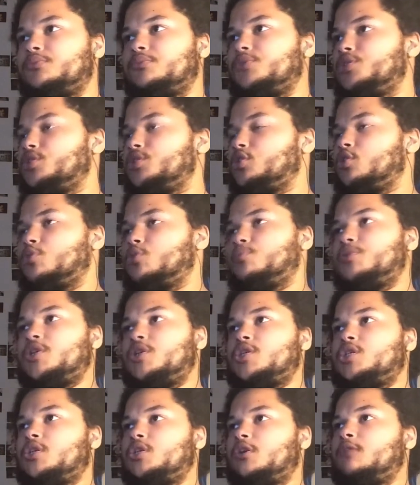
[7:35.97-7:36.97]
So
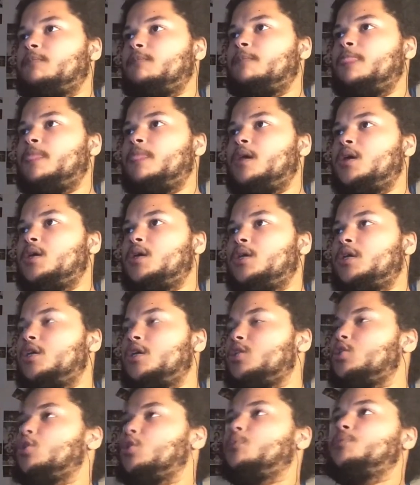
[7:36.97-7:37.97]
PG.
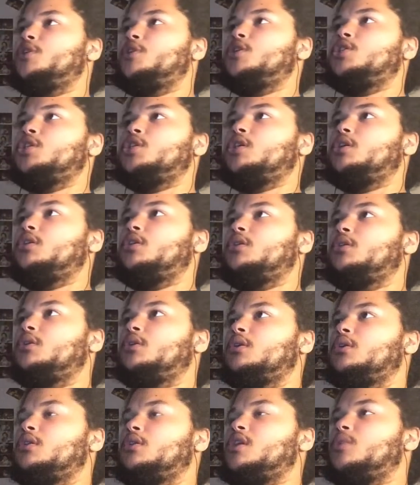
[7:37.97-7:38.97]
He's so PG
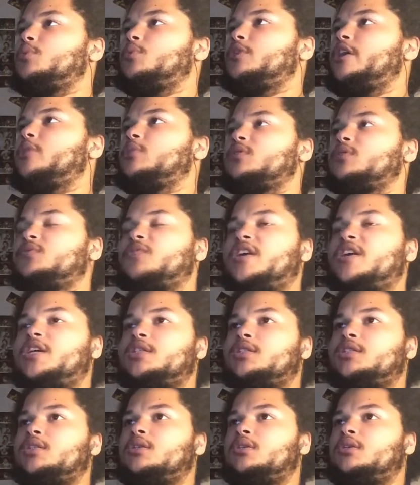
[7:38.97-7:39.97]
that when they was
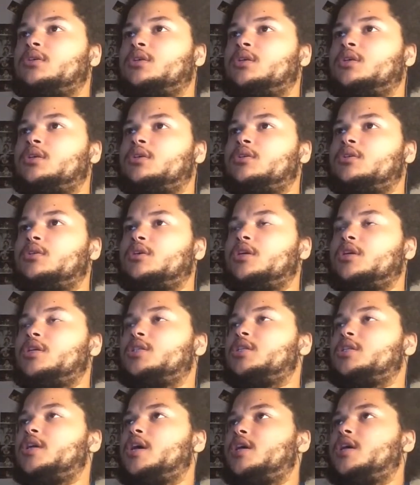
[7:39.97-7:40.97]
face and he
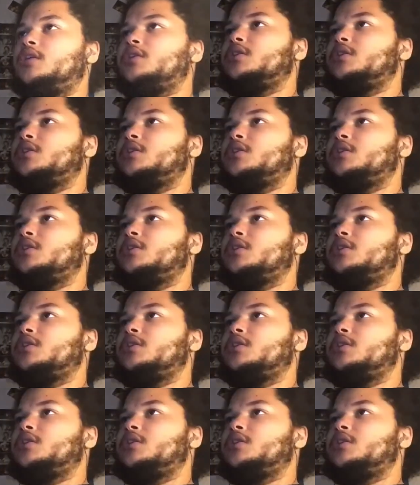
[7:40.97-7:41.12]
said,